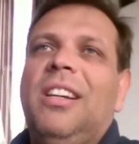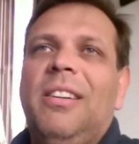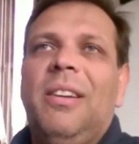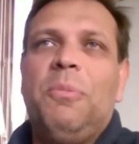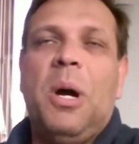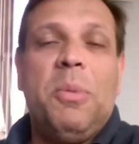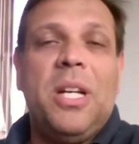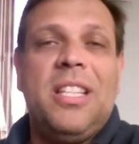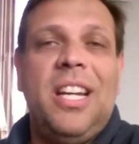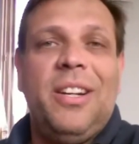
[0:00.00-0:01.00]
I
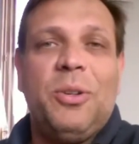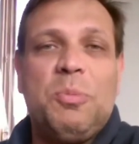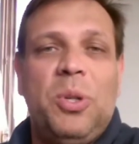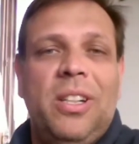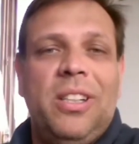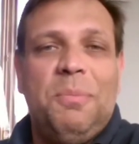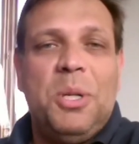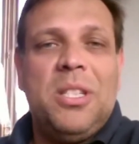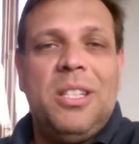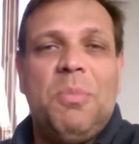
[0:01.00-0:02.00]
might say, in a hospitality
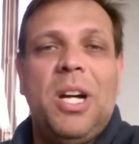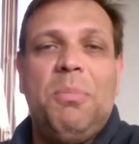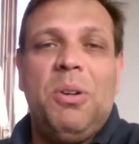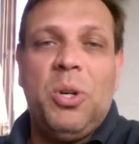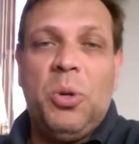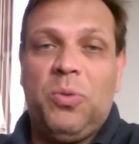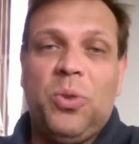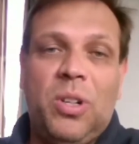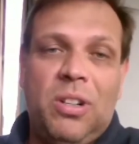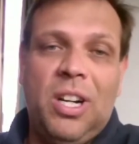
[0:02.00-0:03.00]
business might be good
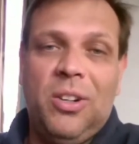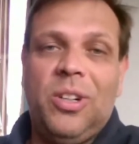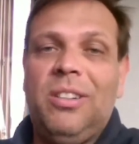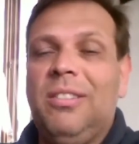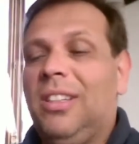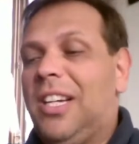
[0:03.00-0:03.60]
for our